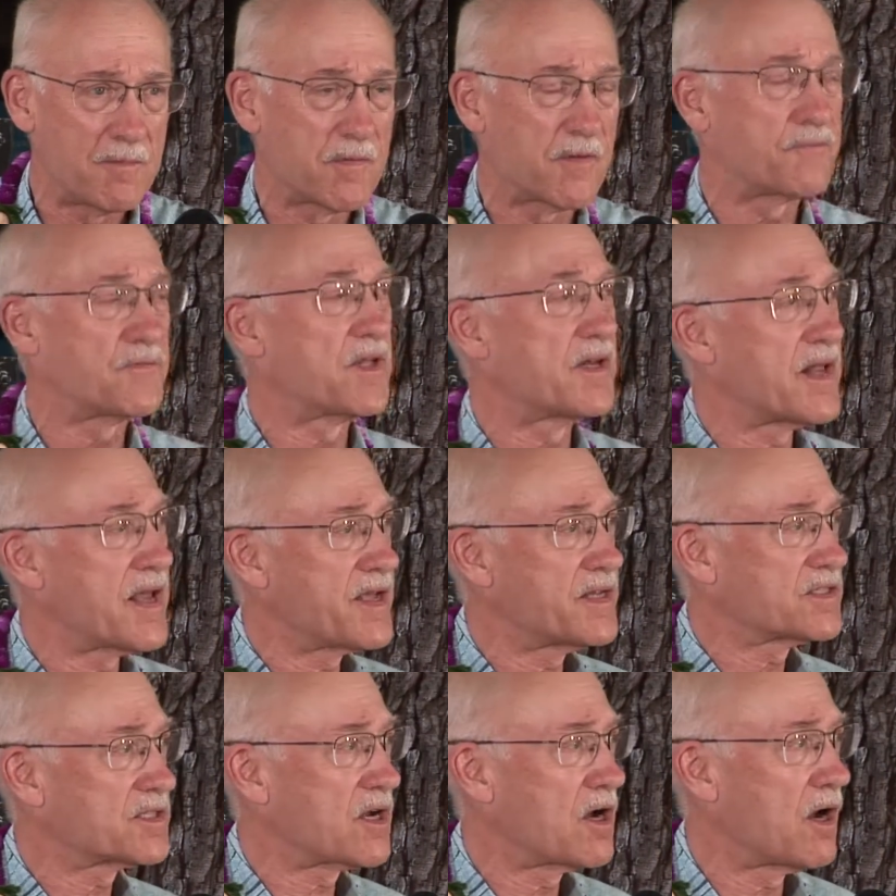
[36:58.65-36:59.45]
of
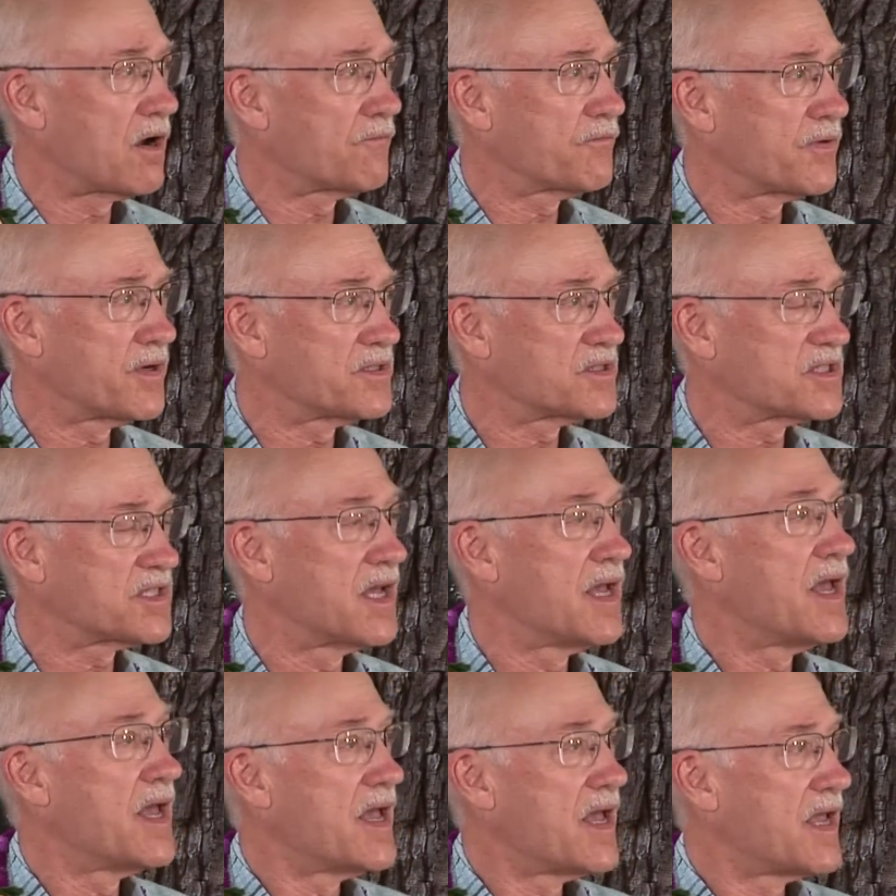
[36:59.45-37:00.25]
today's conference,
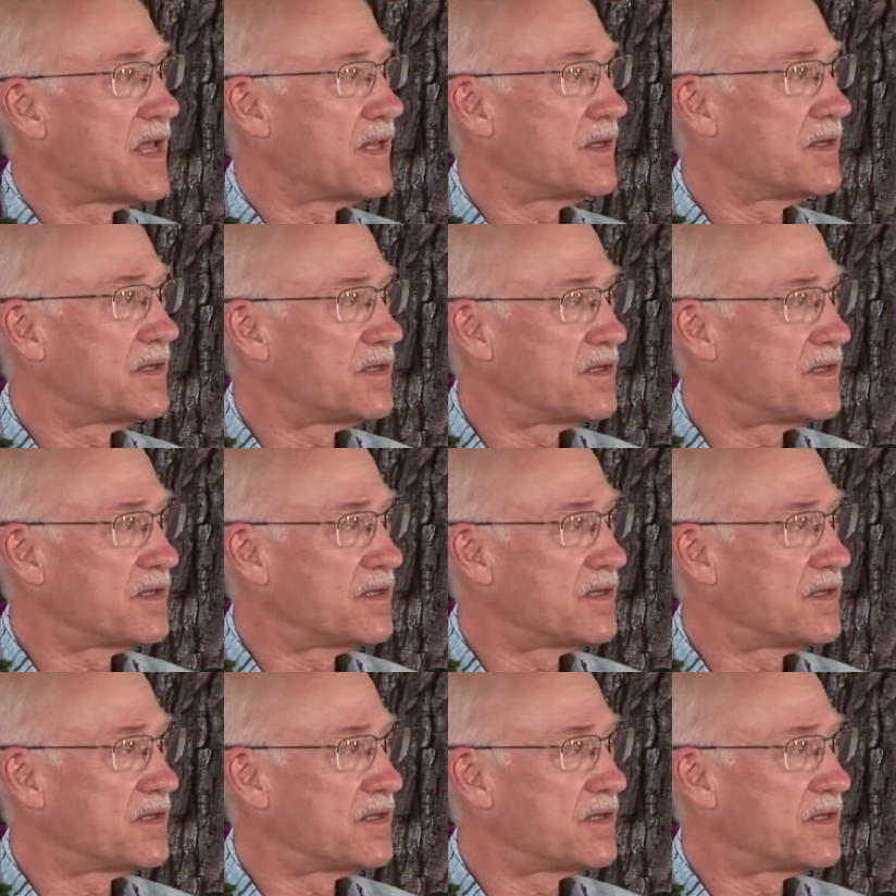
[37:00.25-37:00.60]
it